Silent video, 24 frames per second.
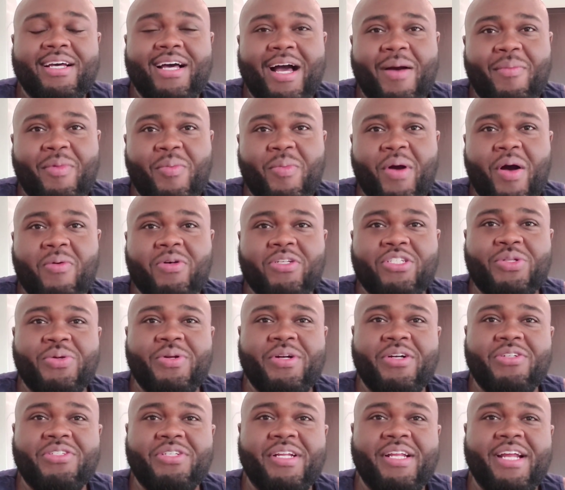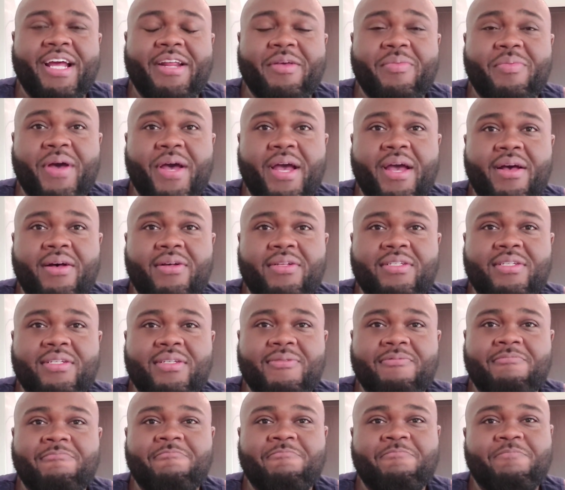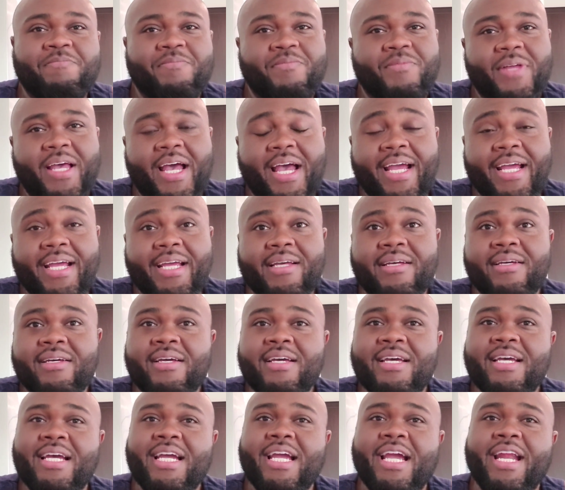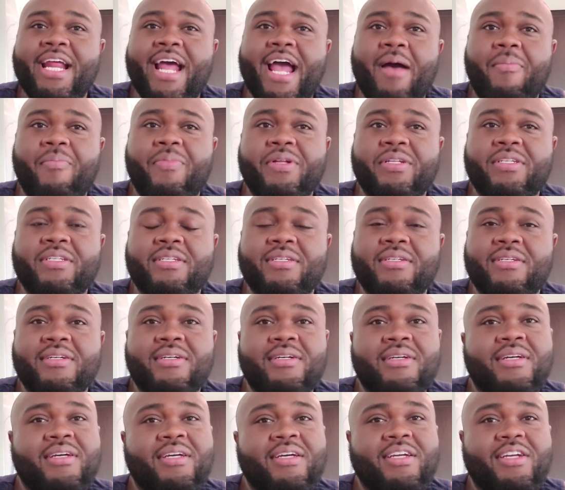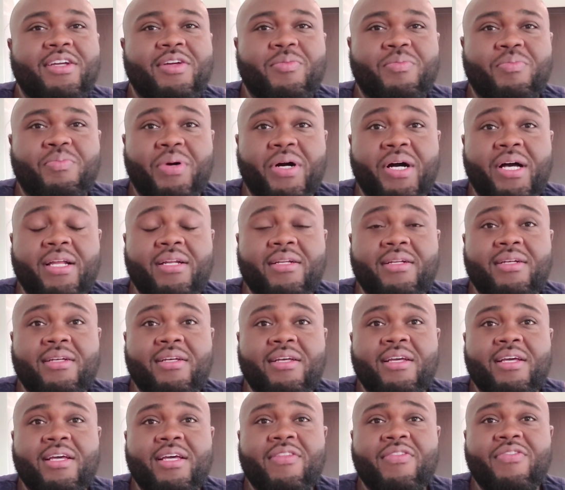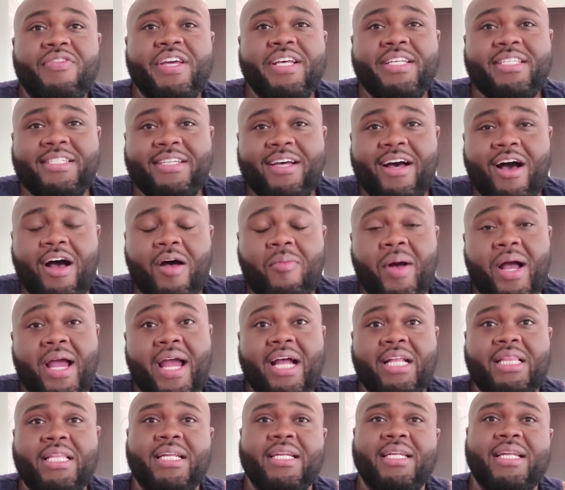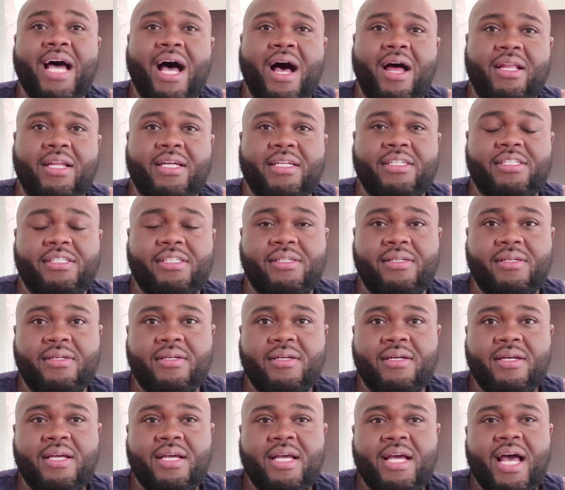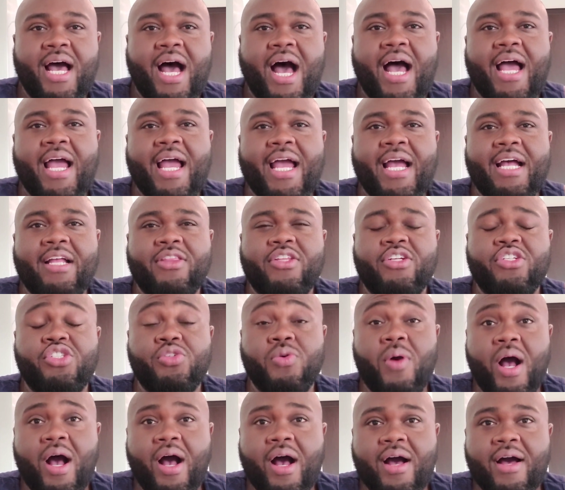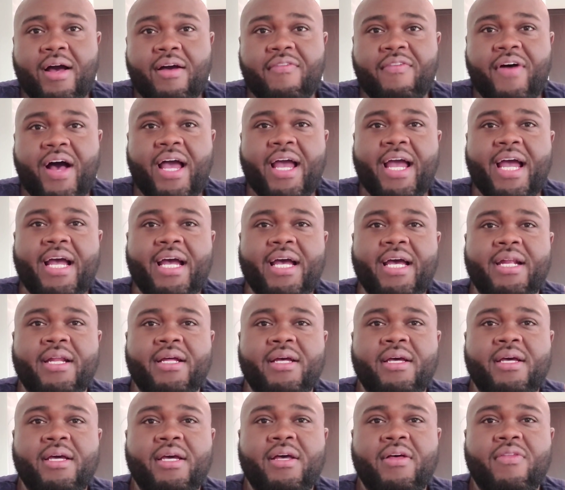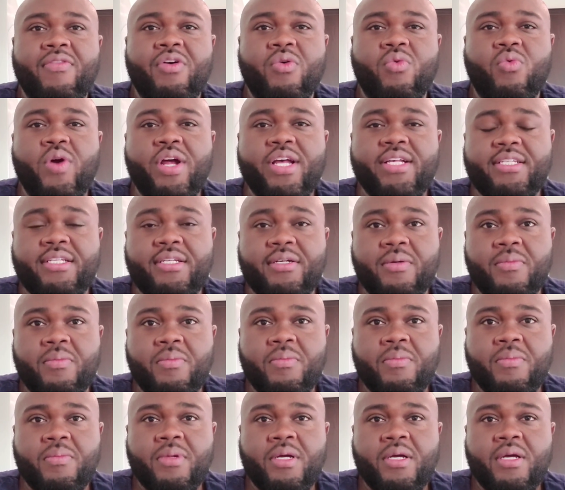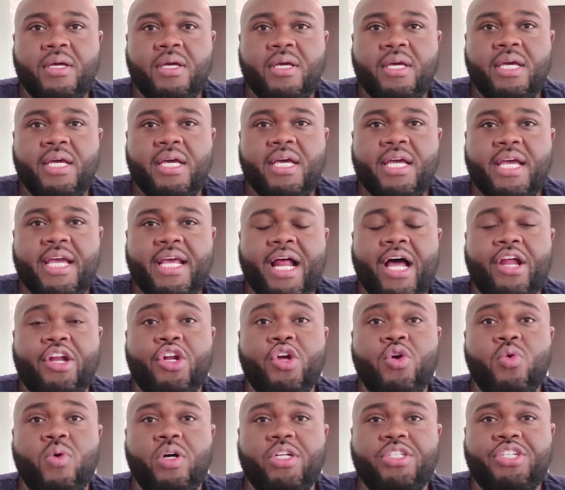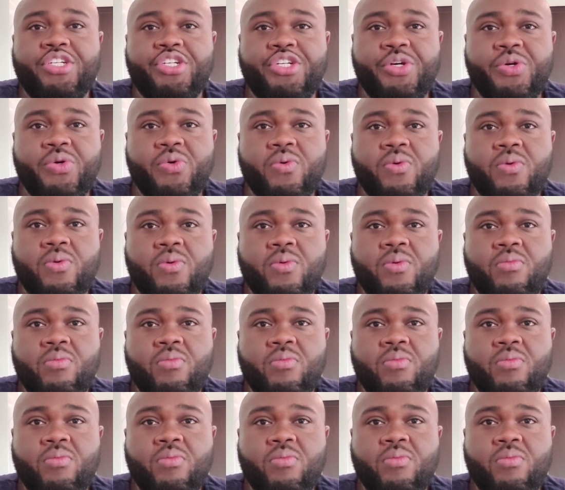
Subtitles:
I remember I was 380 pounds. Hey, it happens. But this time I had the knowledge, I had the drive, I had the wisdom, and I knew what to do.